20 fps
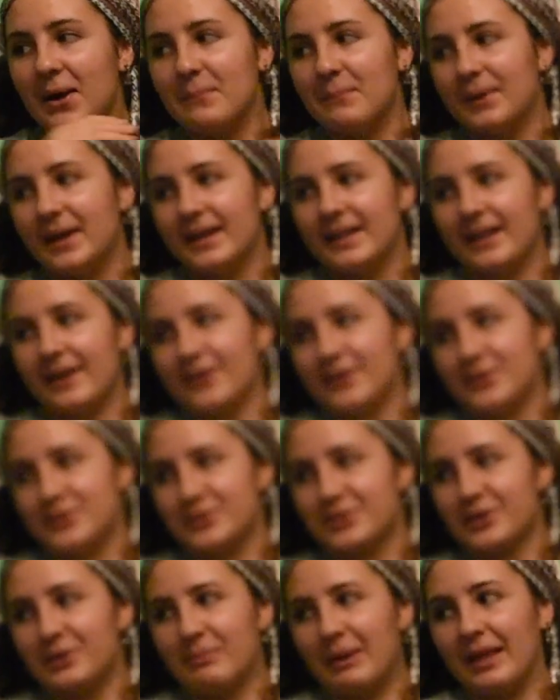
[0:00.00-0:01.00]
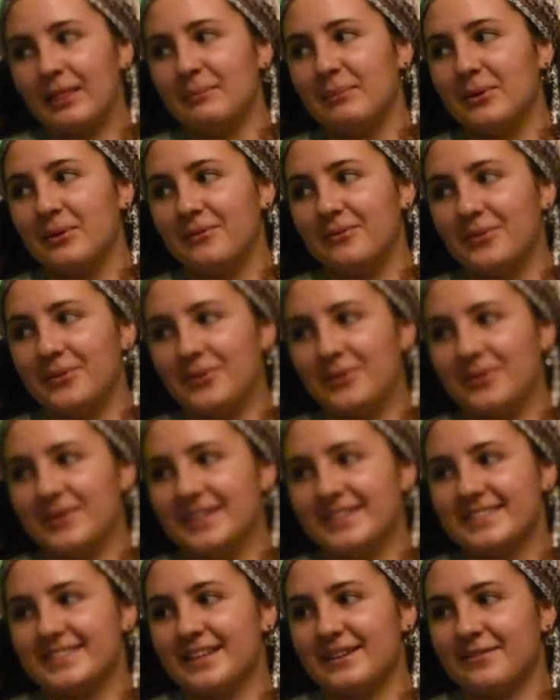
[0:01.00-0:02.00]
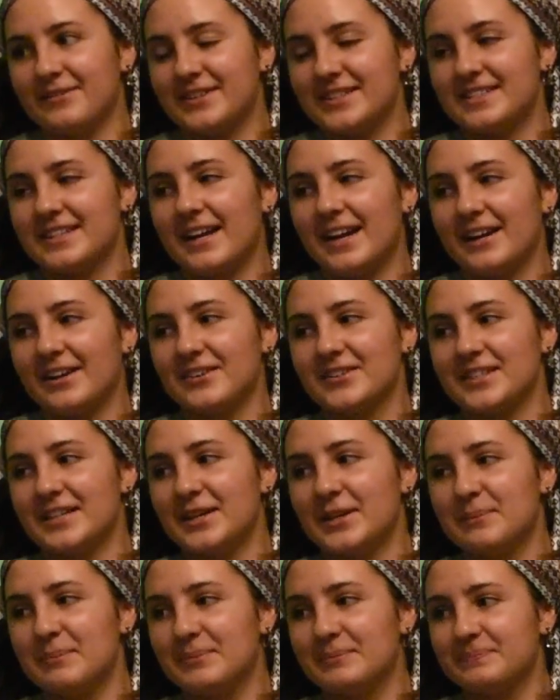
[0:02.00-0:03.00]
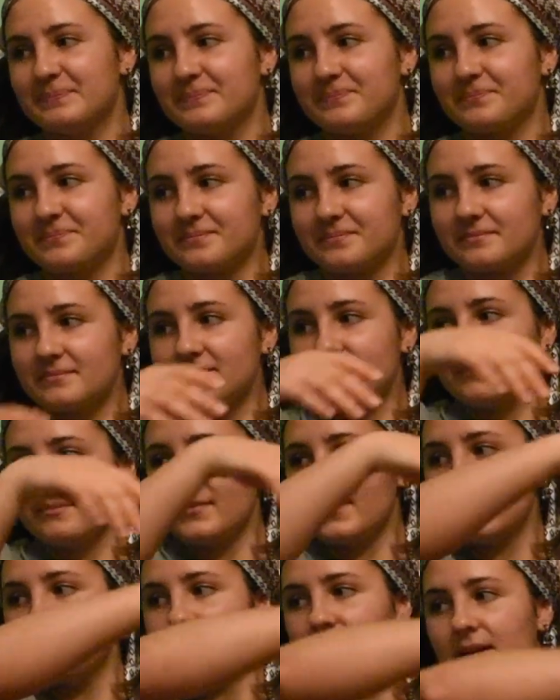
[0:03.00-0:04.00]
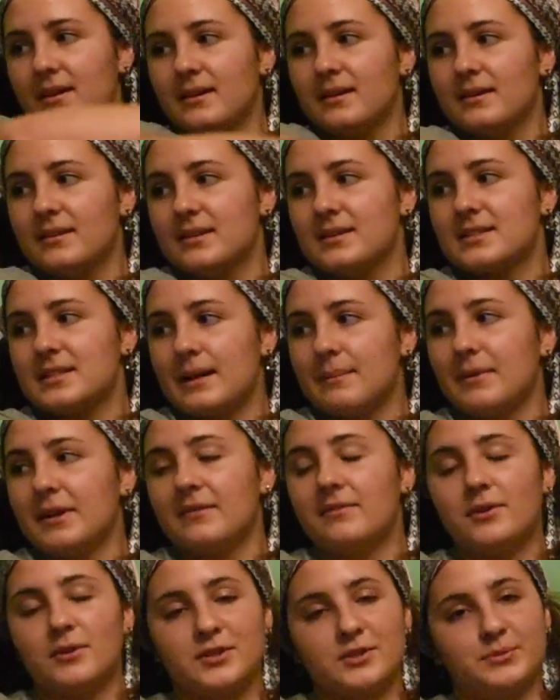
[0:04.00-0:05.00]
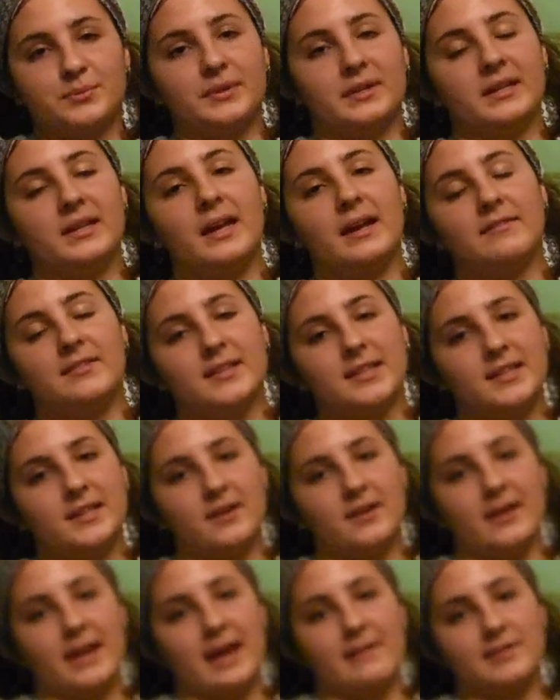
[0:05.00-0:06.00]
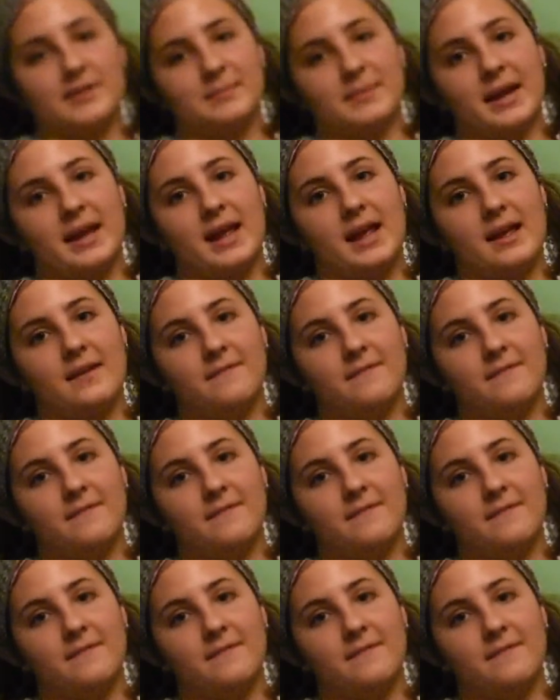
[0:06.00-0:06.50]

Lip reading: but now I do so by the bowl full instead of an entire tub. This time I focused really heavily on having my